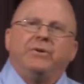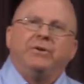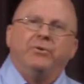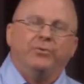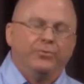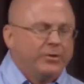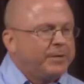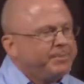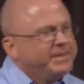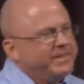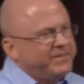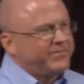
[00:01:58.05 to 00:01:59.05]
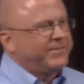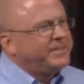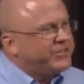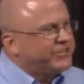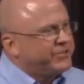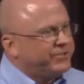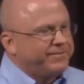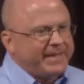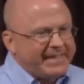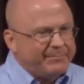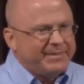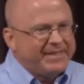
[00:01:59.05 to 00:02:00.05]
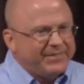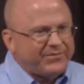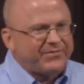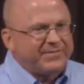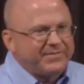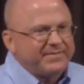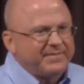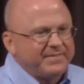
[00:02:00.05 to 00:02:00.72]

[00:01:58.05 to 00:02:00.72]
who grew up in dysfunctional families,